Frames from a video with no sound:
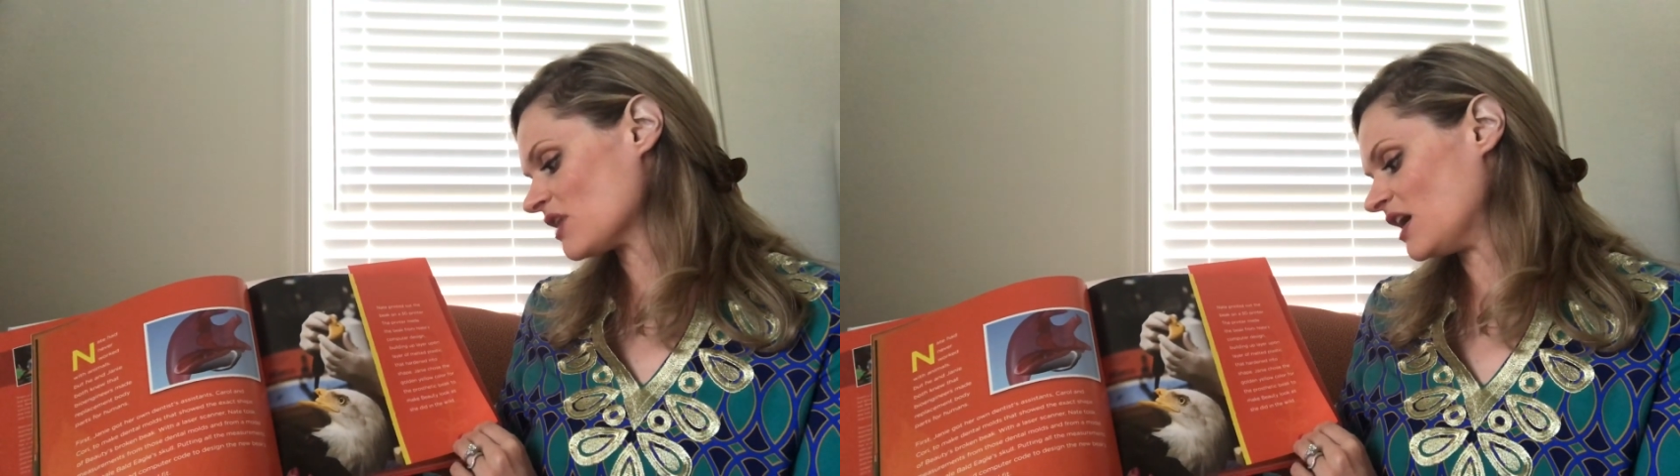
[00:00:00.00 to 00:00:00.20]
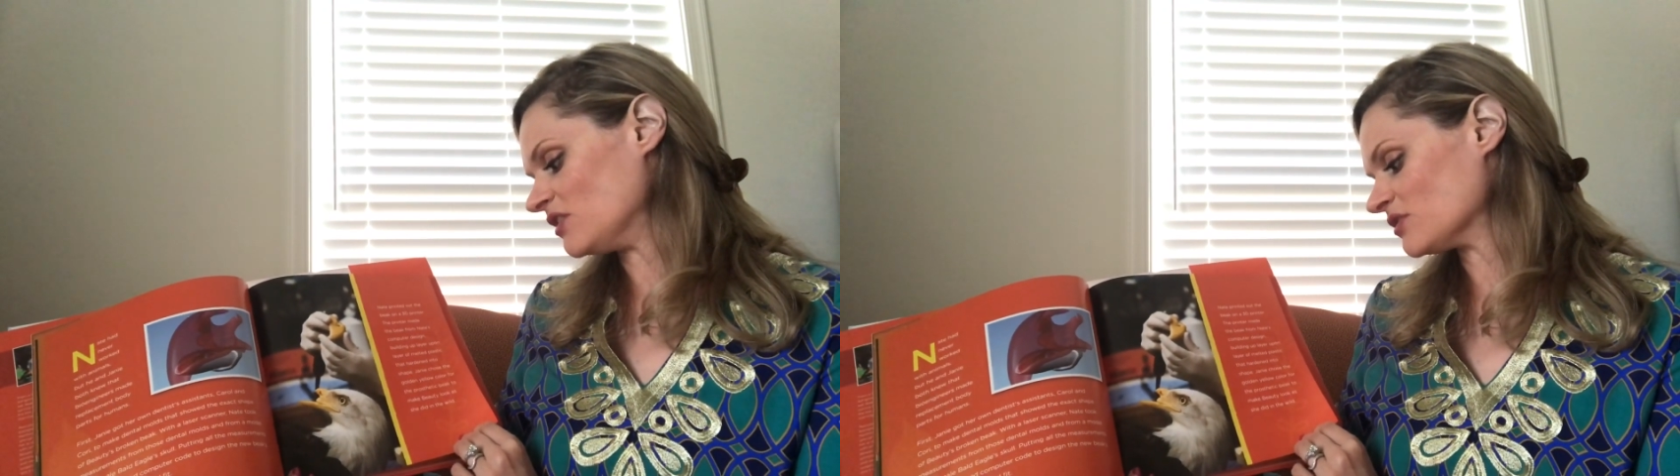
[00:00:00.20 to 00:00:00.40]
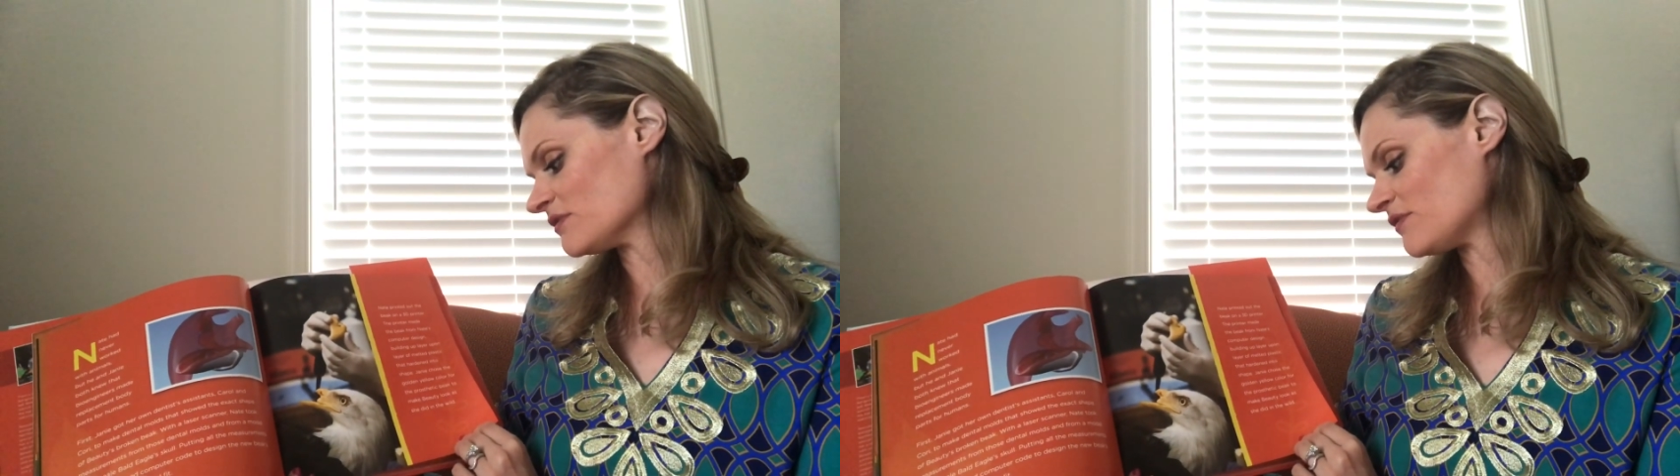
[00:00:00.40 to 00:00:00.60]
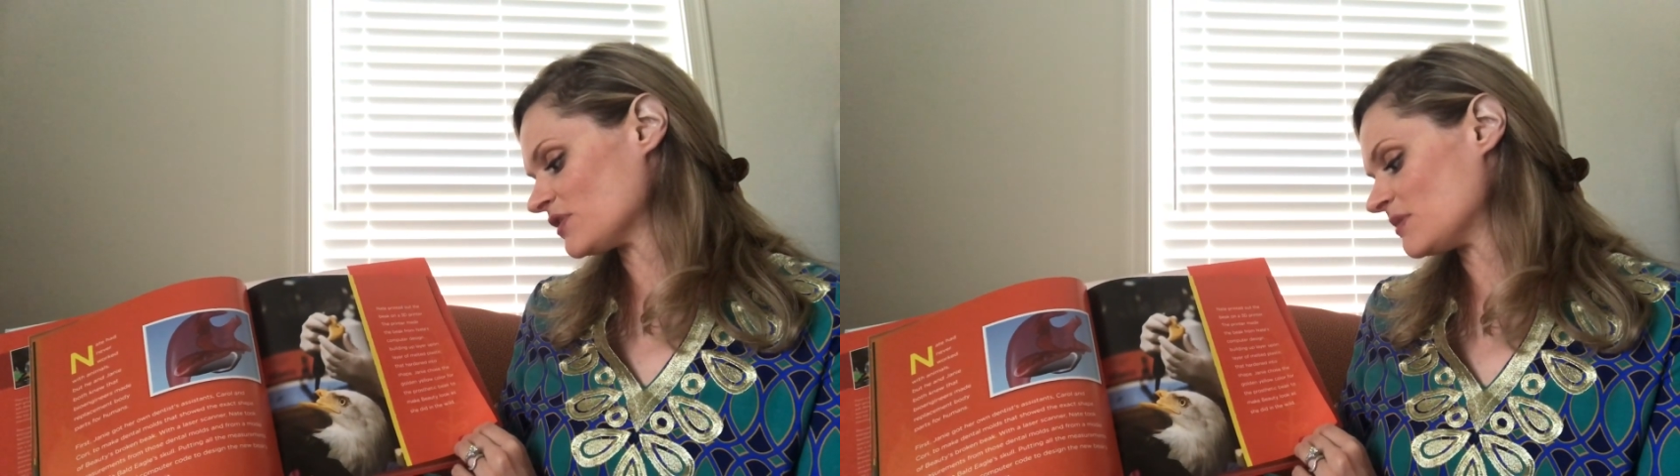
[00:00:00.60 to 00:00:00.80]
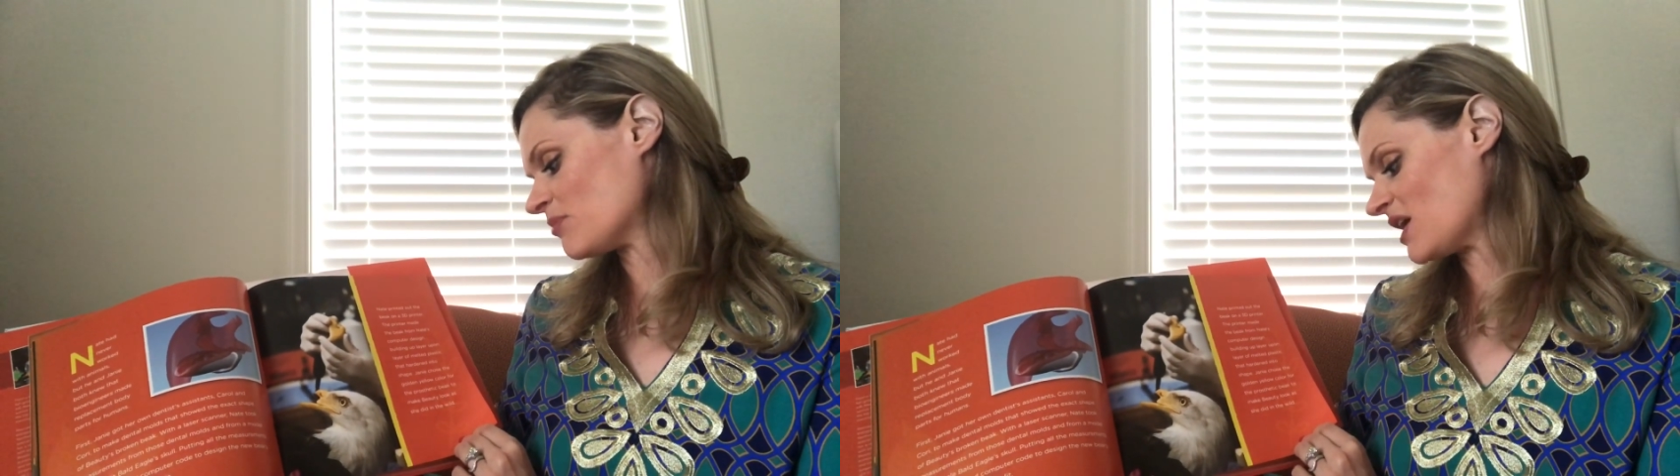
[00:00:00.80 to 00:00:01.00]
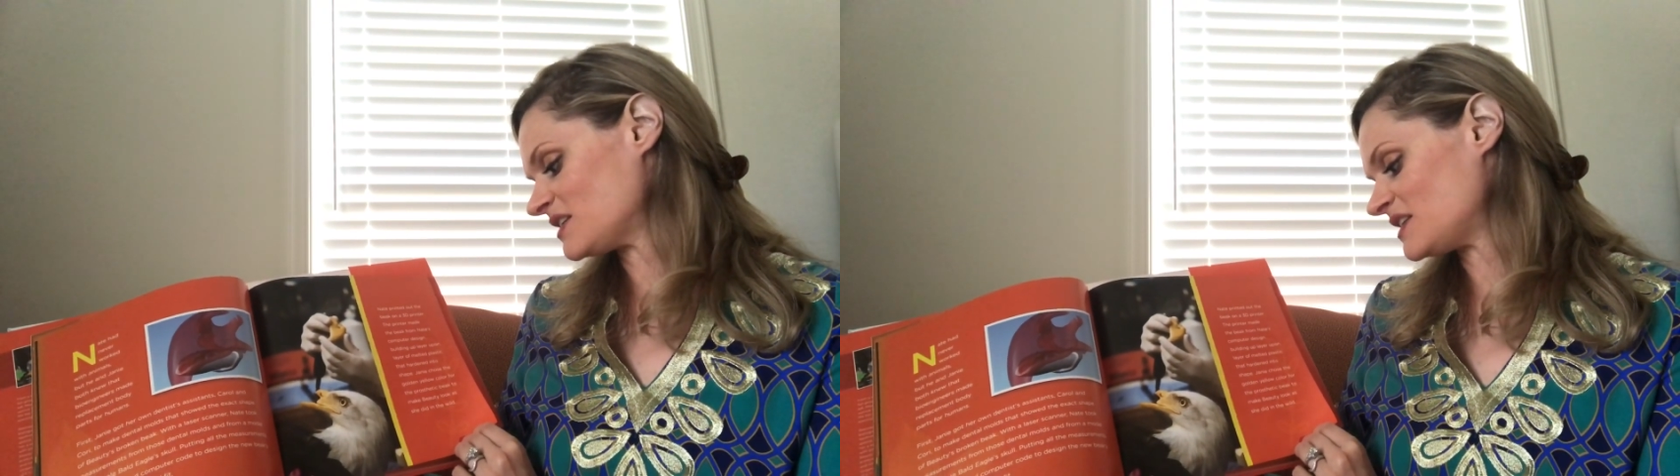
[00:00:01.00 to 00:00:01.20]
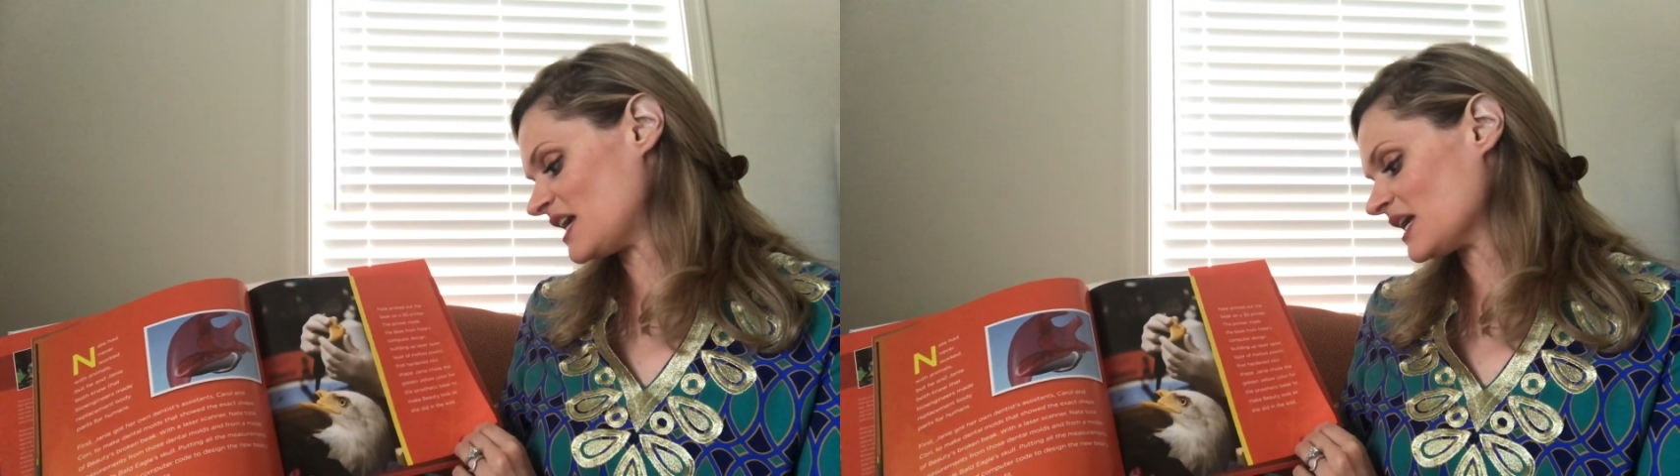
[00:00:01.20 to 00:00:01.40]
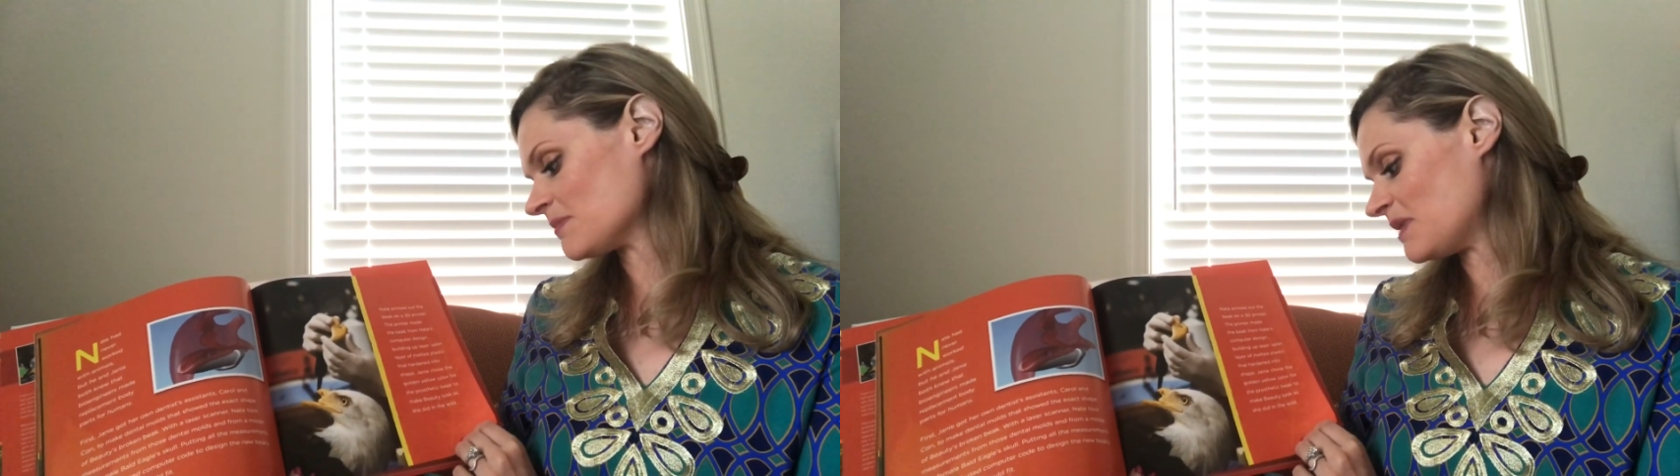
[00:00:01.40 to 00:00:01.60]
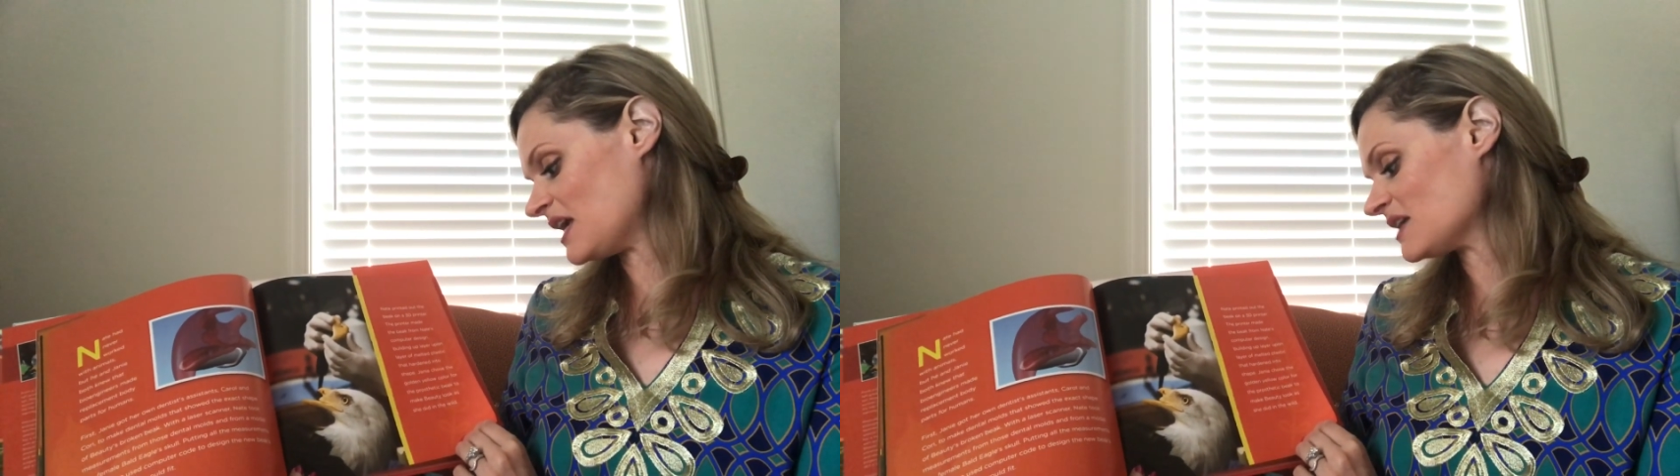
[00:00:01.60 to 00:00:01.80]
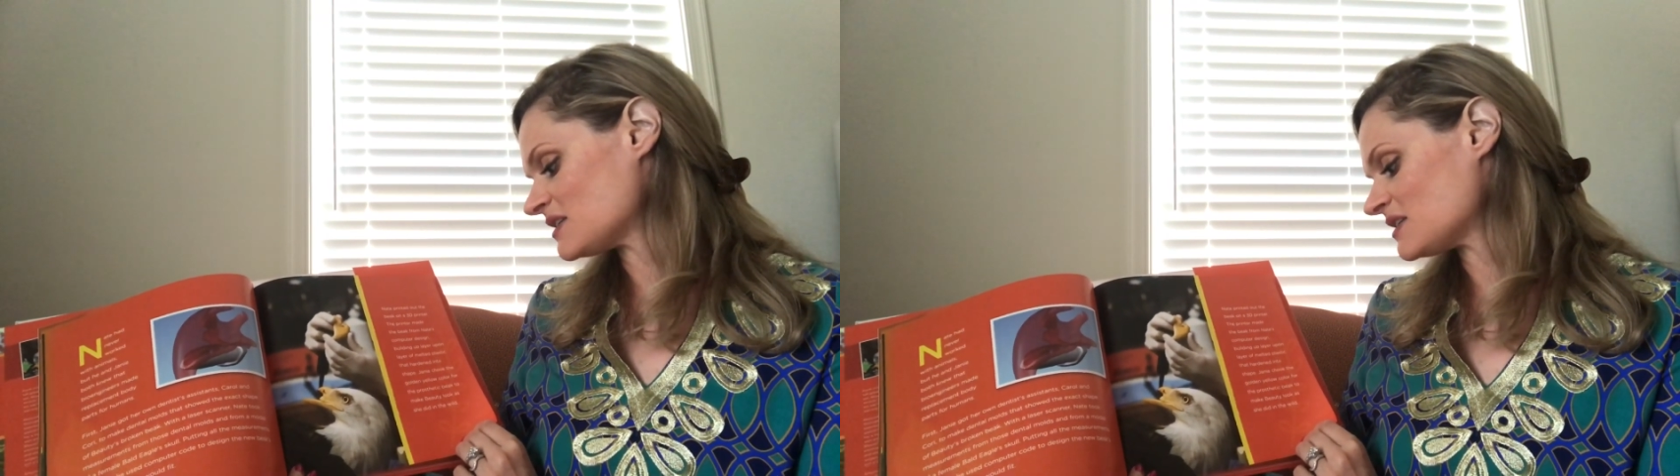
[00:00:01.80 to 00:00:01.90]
color for the prosthetic beak